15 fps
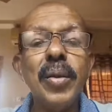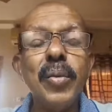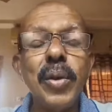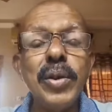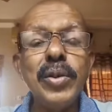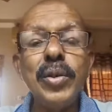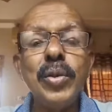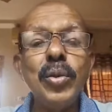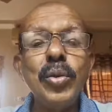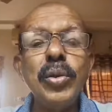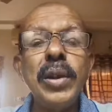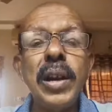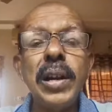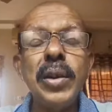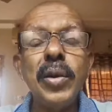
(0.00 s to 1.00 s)
Once you do
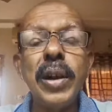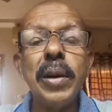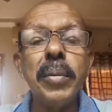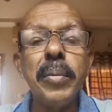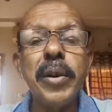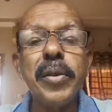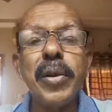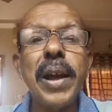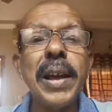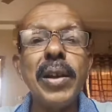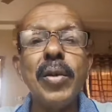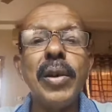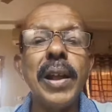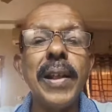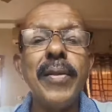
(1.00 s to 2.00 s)
that, you can track
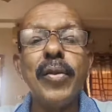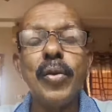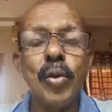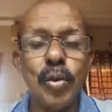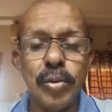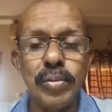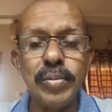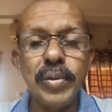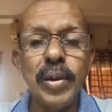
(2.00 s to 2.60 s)
your health score.